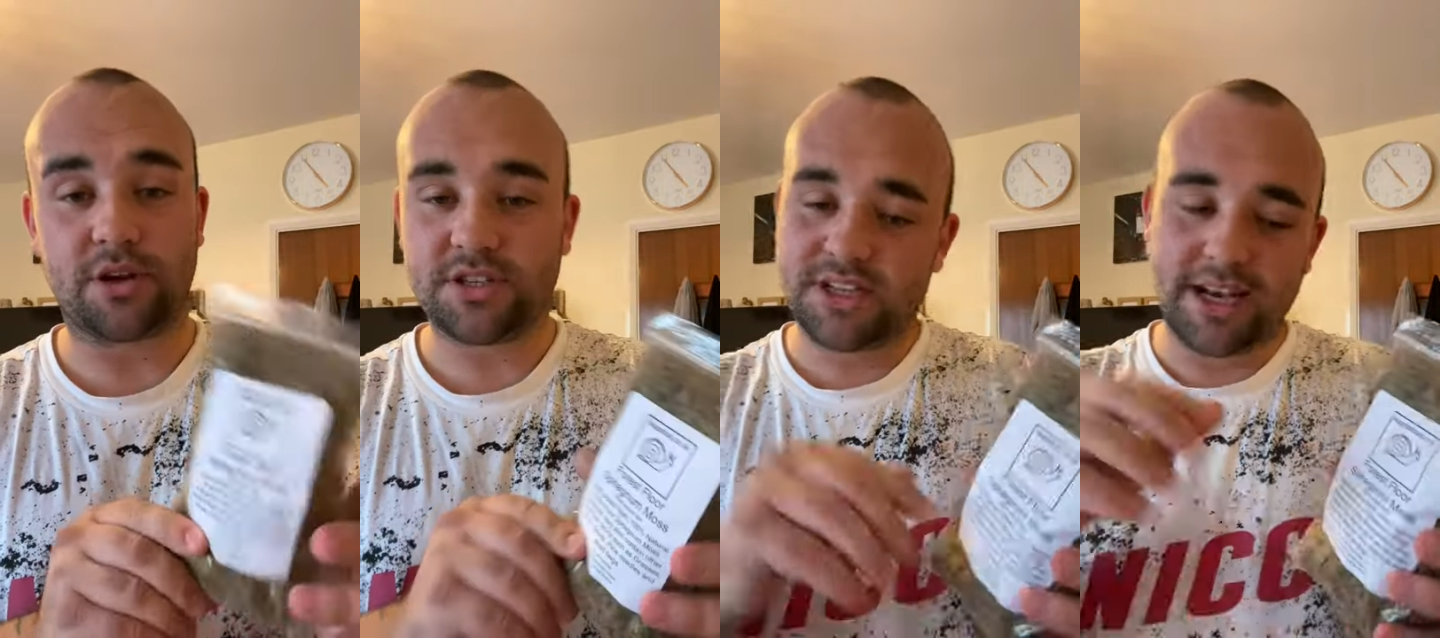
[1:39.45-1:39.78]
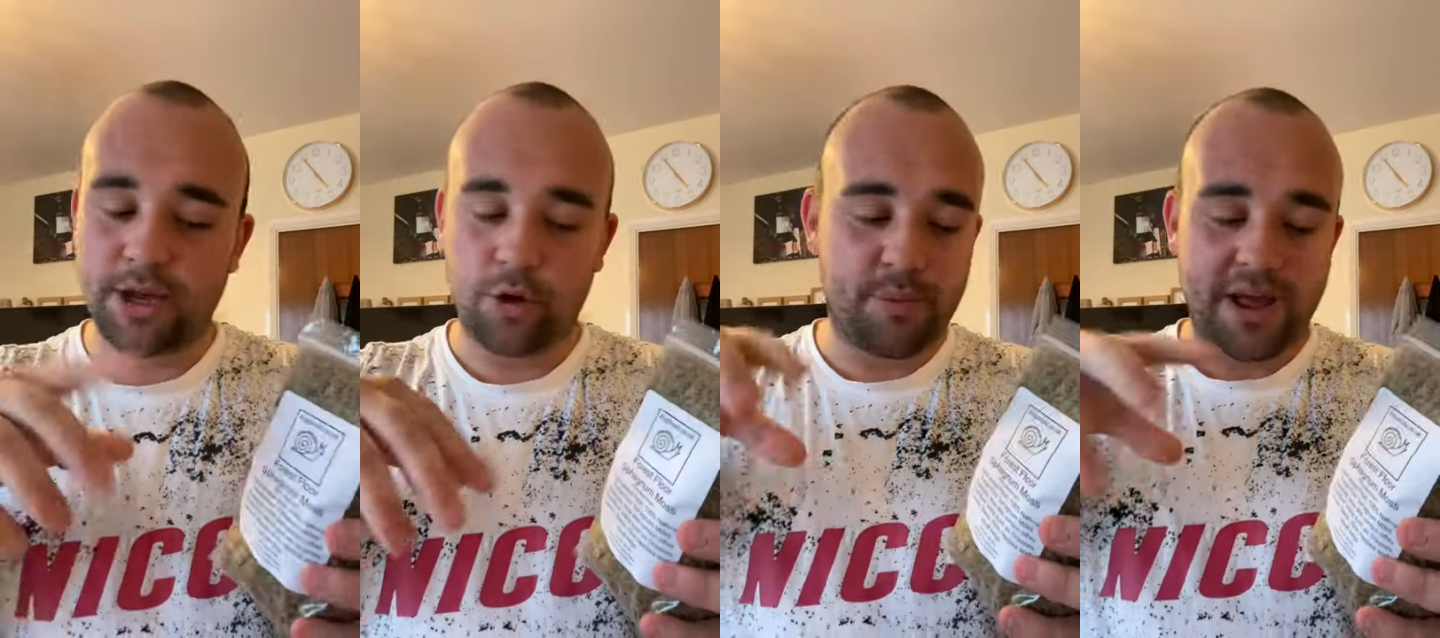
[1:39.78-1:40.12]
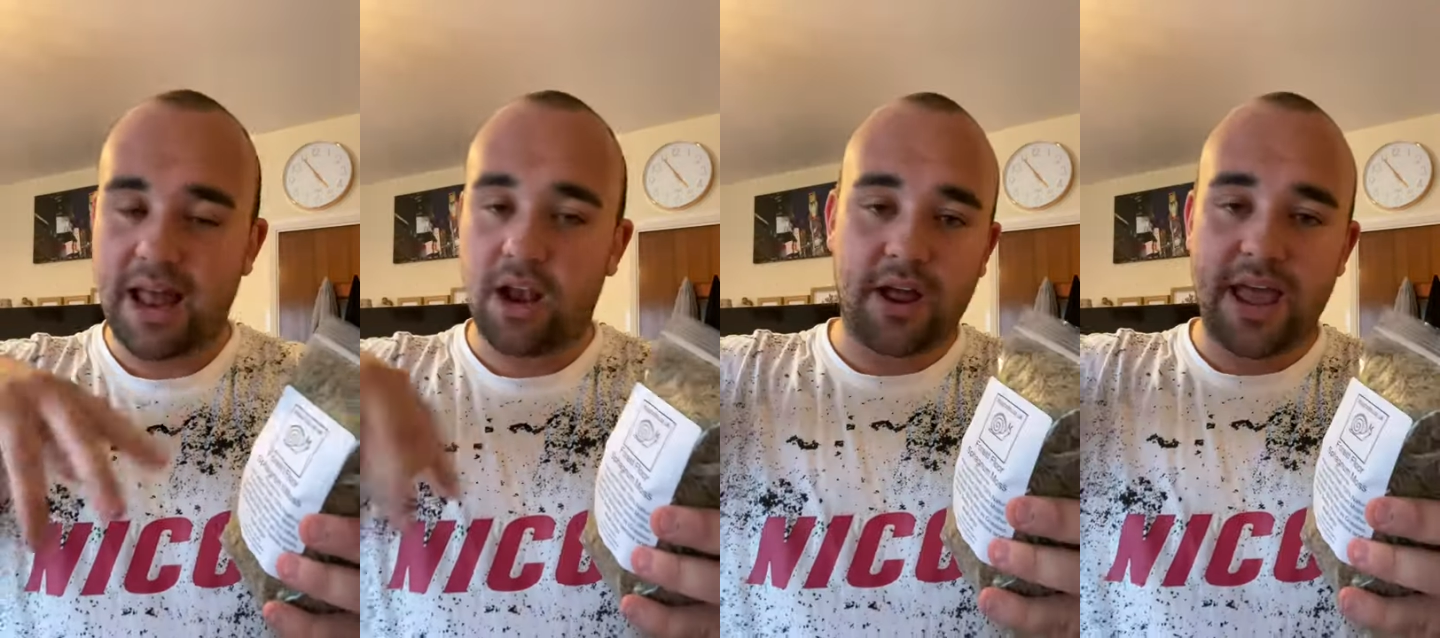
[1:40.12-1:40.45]
Just a little
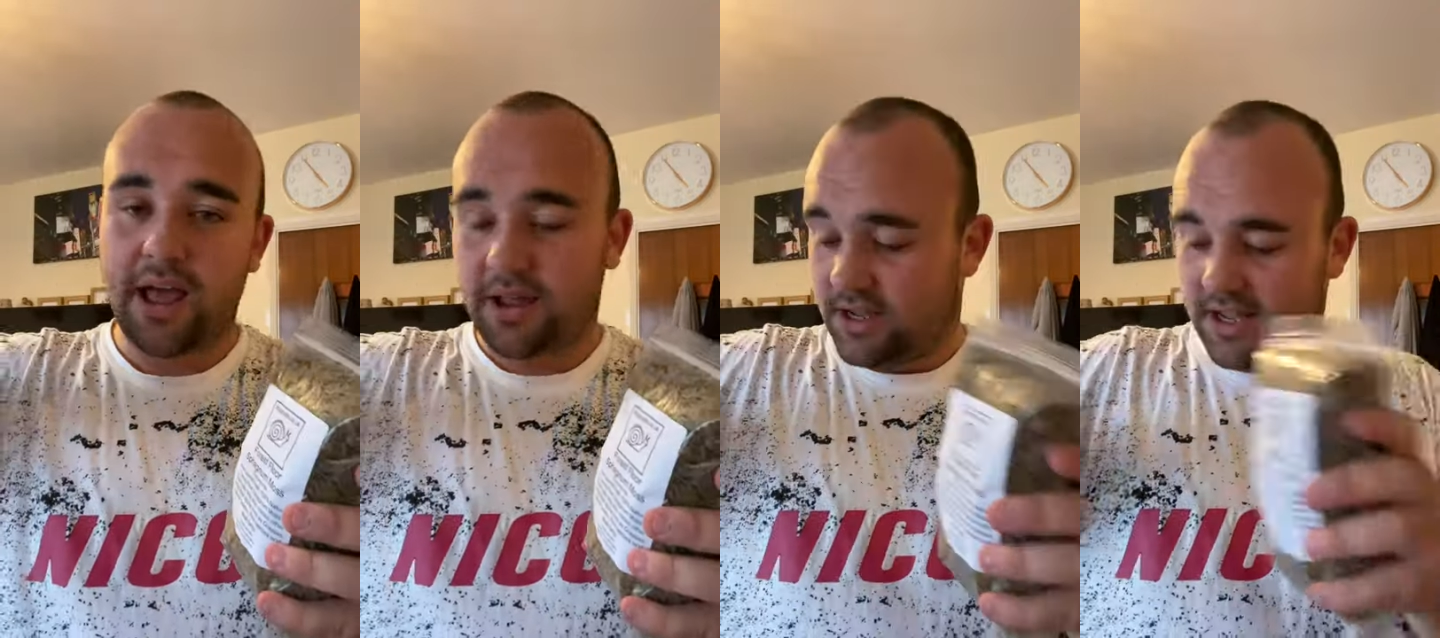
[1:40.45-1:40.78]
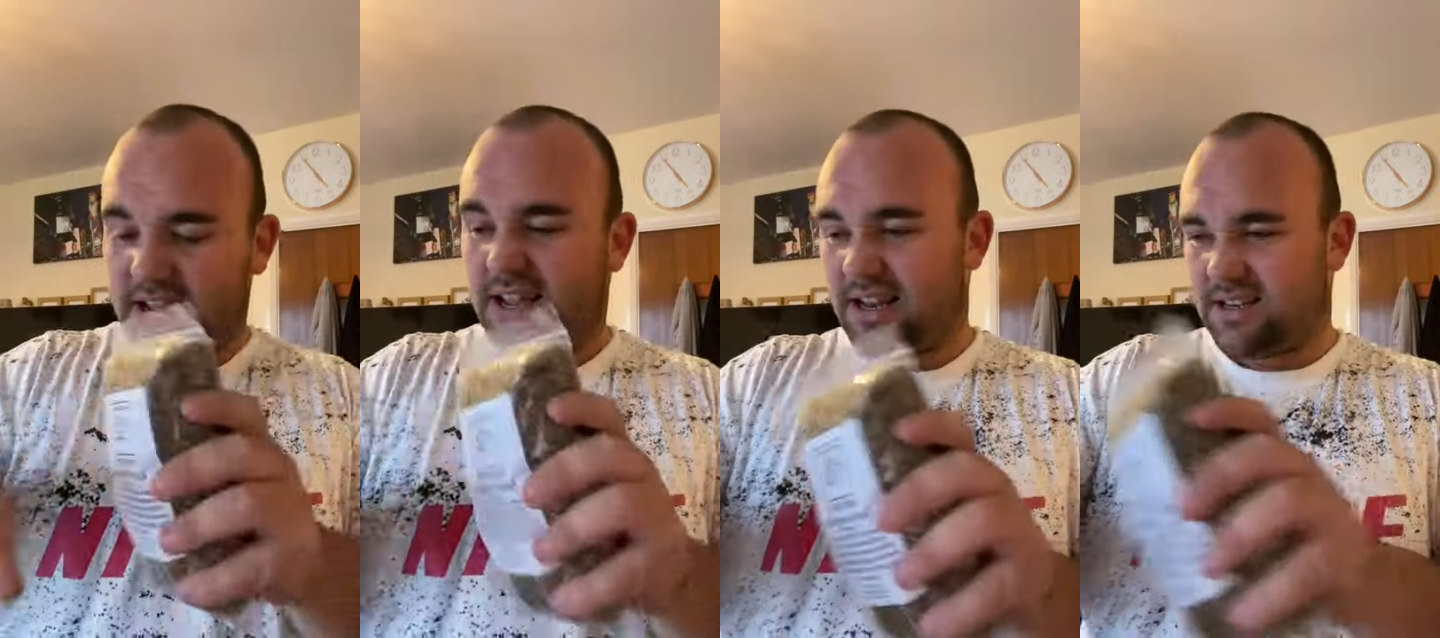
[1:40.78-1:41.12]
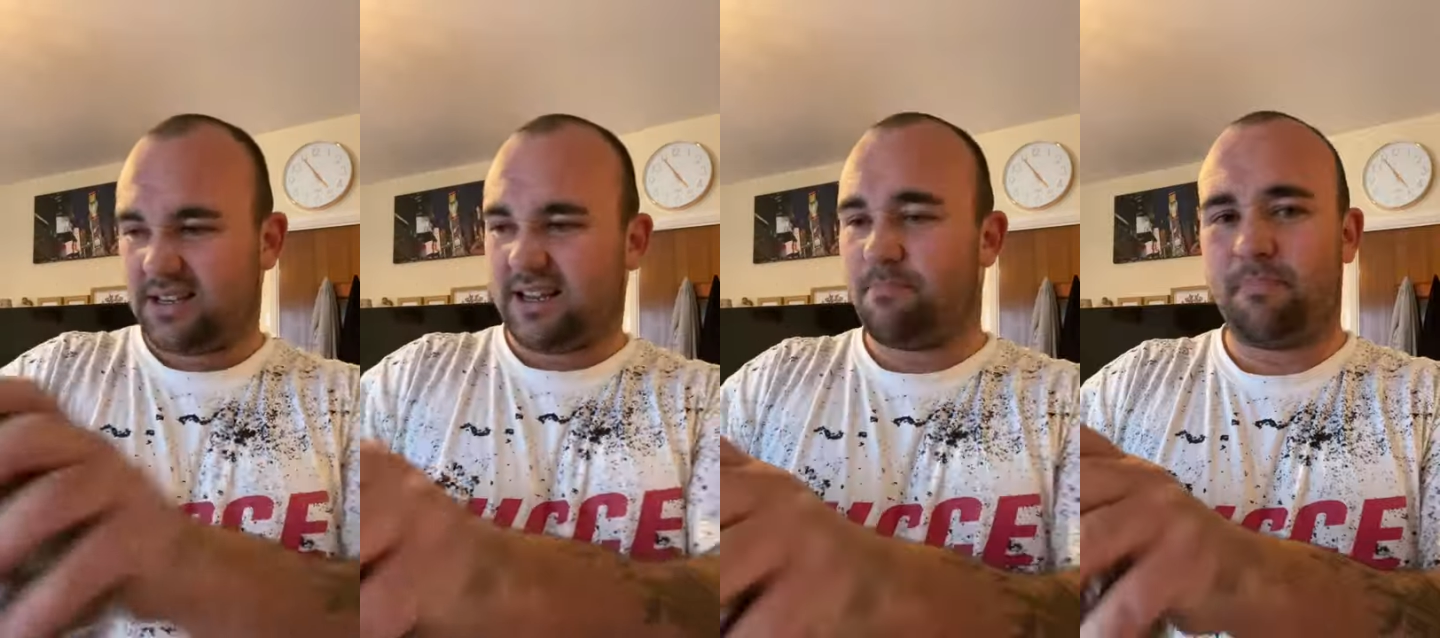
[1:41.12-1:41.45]
bit, like
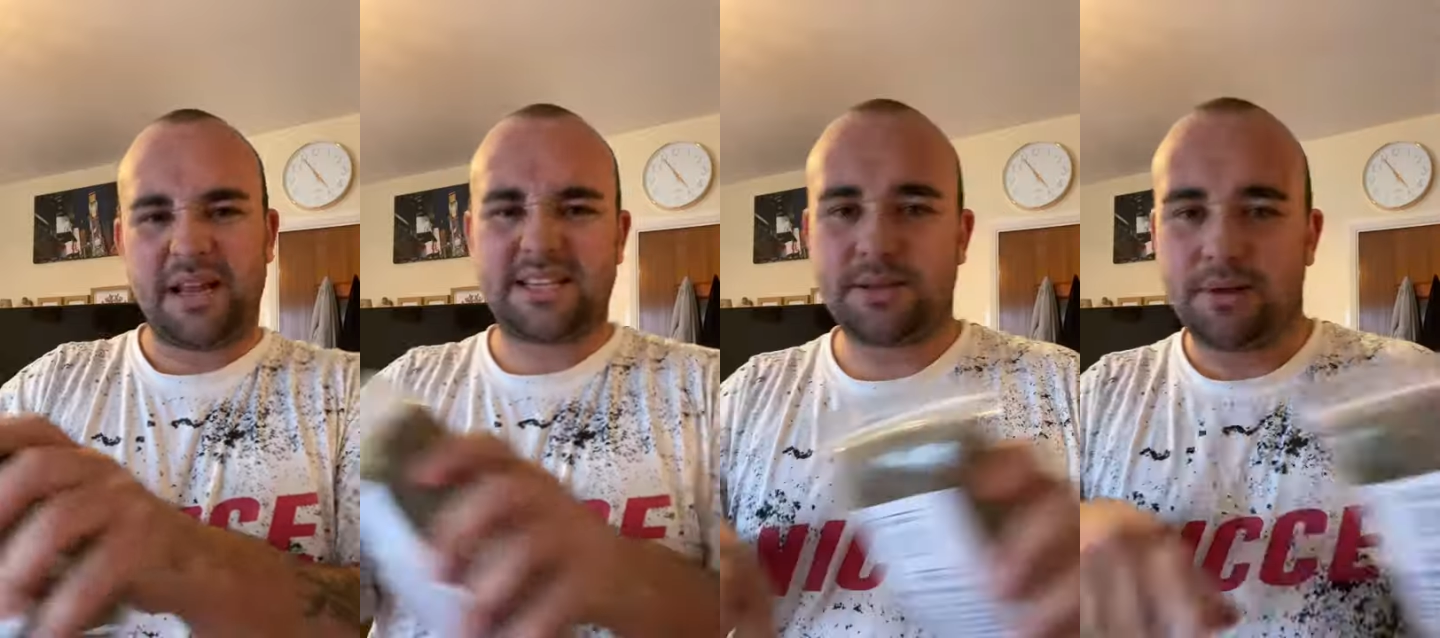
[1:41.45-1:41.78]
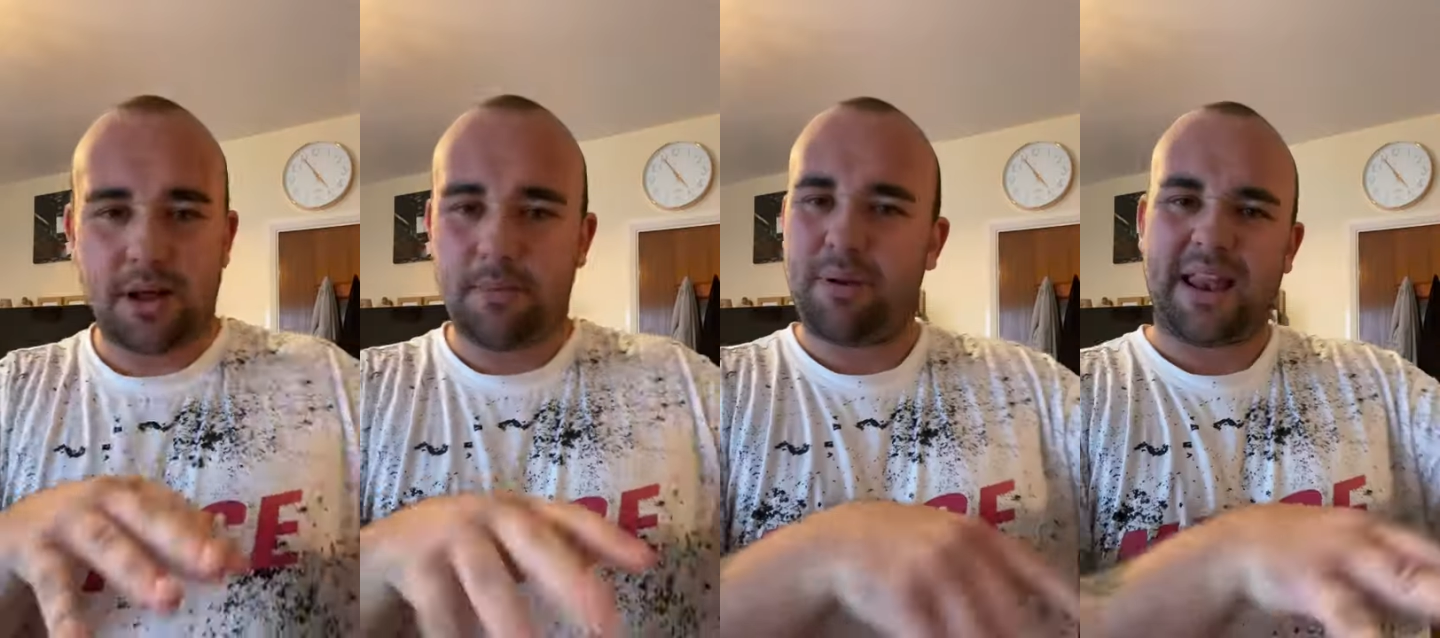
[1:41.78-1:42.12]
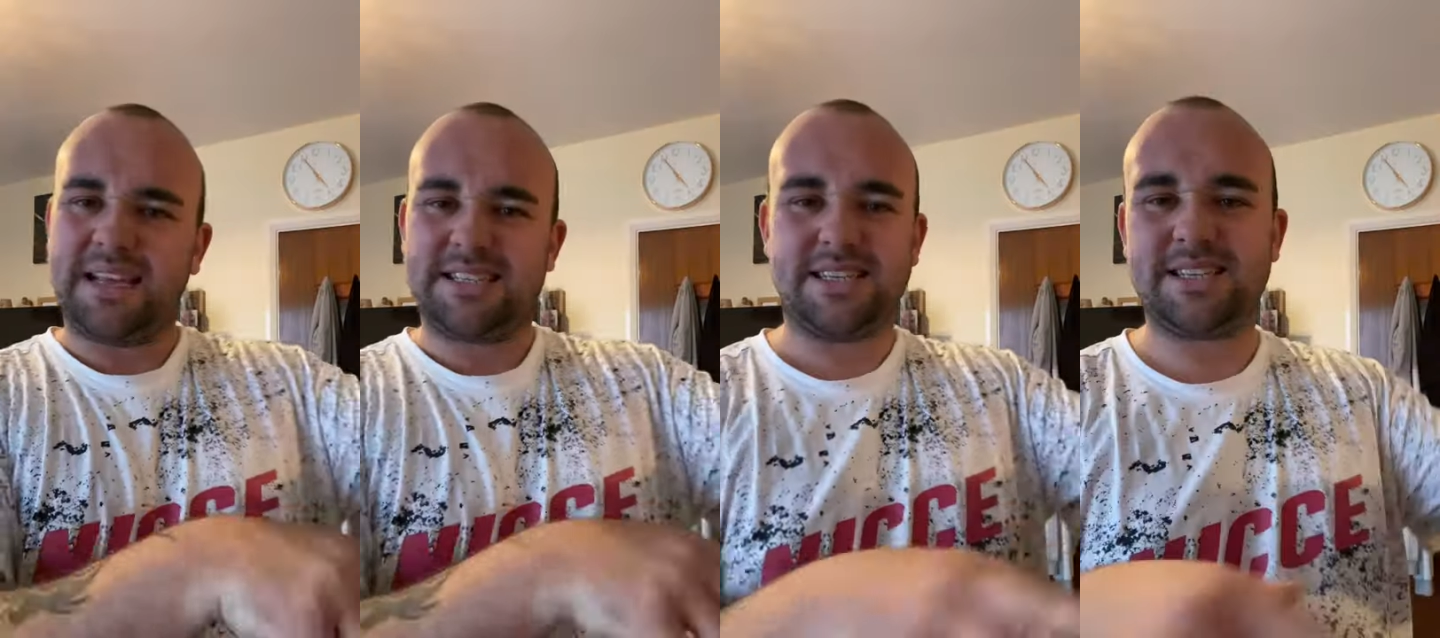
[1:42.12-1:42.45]
in bits of like places,